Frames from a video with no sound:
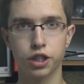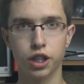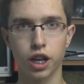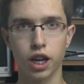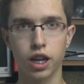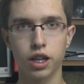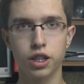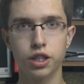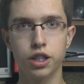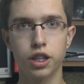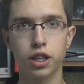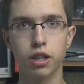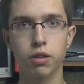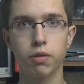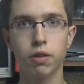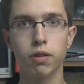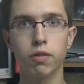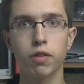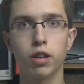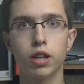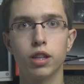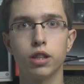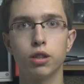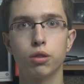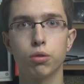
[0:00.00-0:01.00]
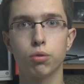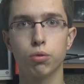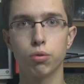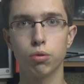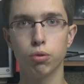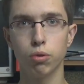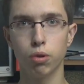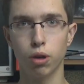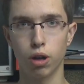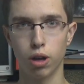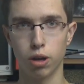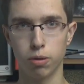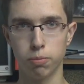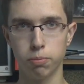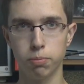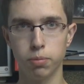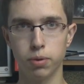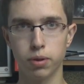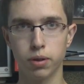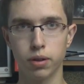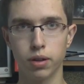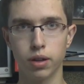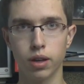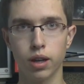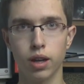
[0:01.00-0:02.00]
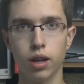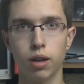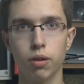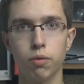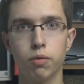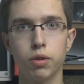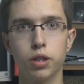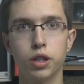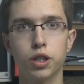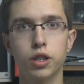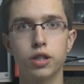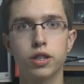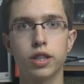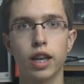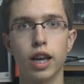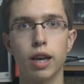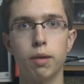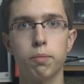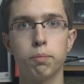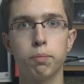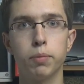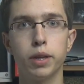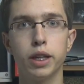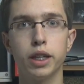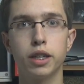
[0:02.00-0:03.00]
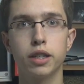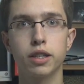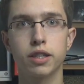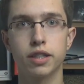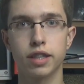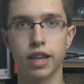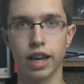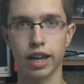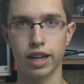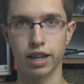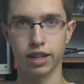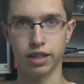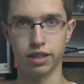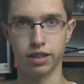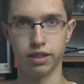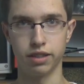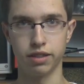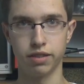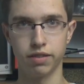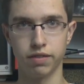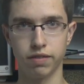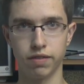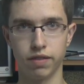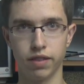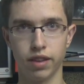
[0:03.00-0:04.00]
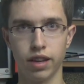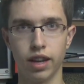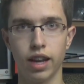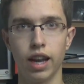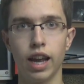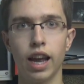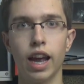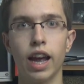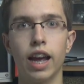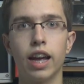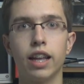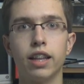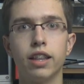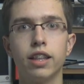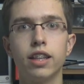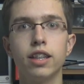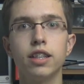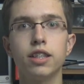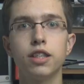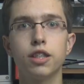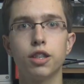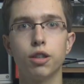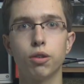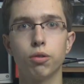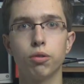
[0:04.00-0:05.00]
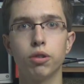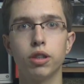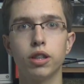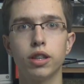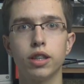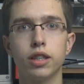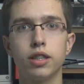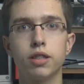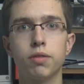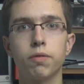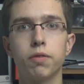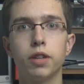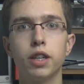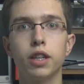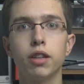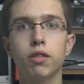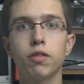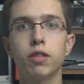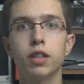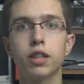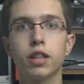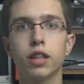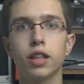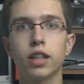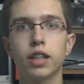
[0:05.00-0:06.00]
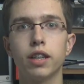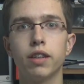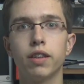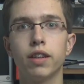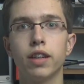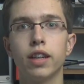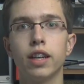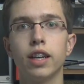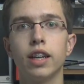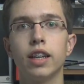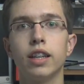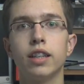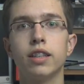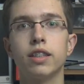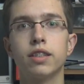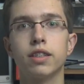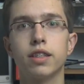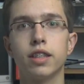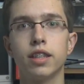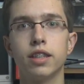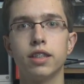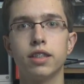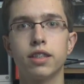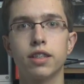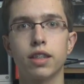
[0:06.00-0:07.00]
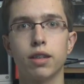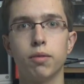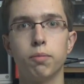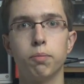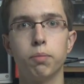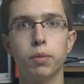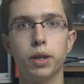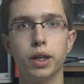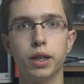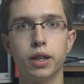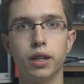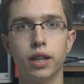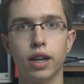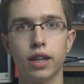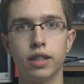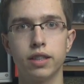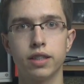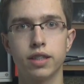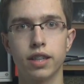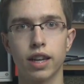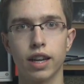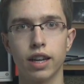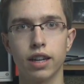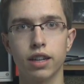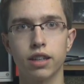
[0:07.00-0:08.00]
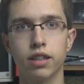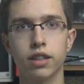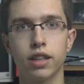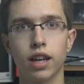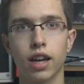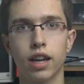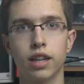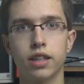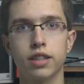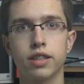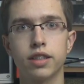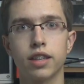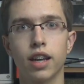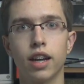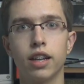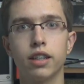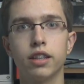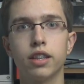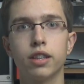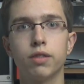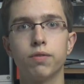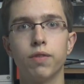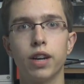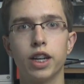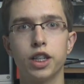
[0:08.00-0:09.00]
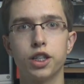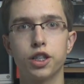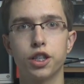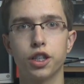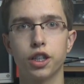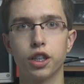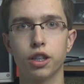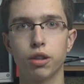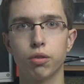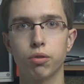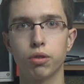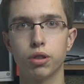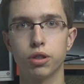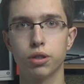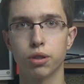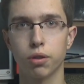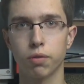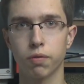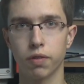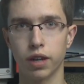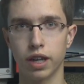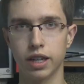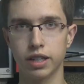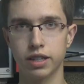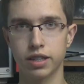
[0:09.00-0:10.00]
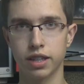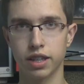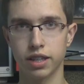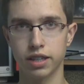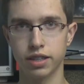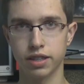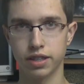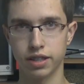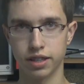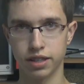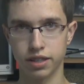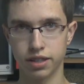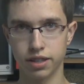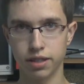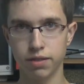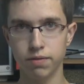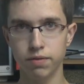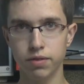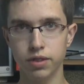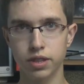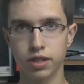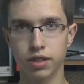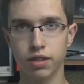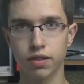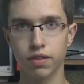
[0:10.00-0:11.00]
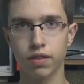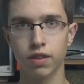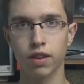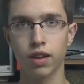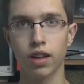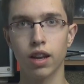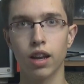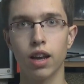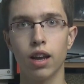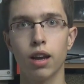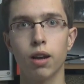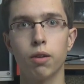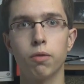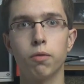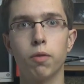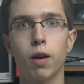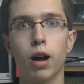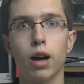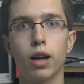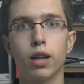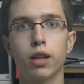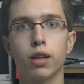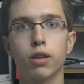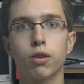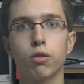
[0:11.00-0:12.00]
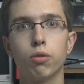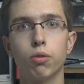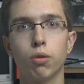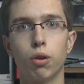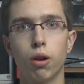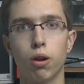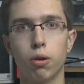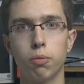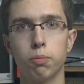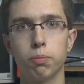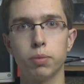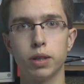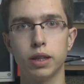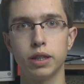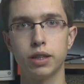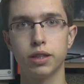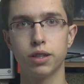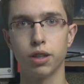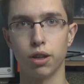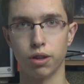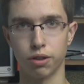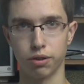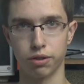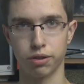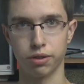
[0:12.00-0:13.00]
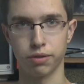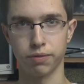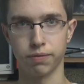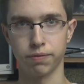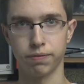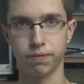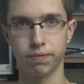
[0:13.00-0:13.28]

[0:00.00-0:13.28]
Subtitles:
charge equivalent to Coulomb, which is ampere second. And this unit is frequently, since ampere and second are standard measuring units of SI systems, while Coulomb is not.